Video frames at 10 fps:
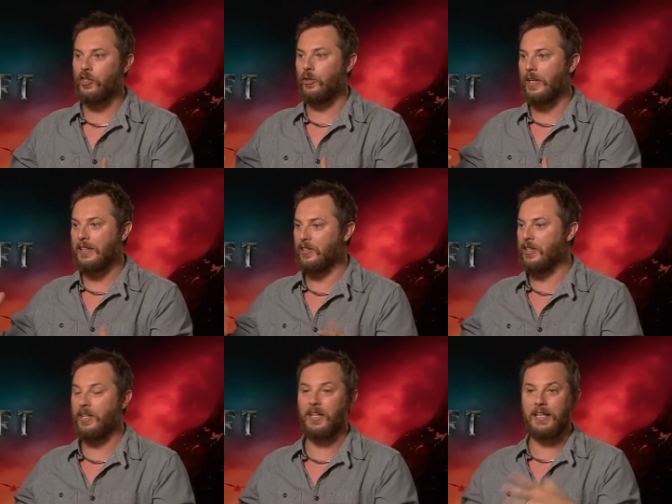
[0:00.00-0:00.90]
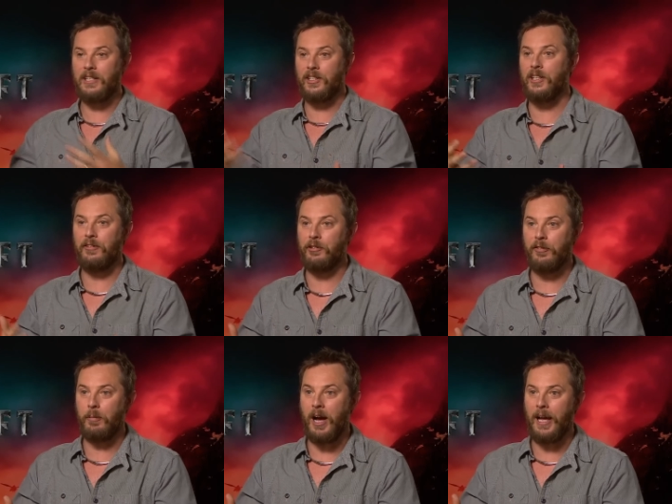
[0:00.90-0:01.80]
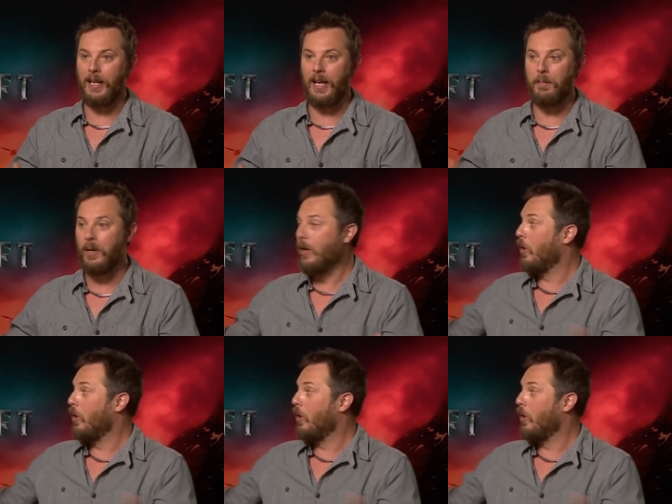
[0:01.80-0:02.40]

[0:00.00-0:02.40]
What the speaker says: or you get to see the latest delivery from ILM,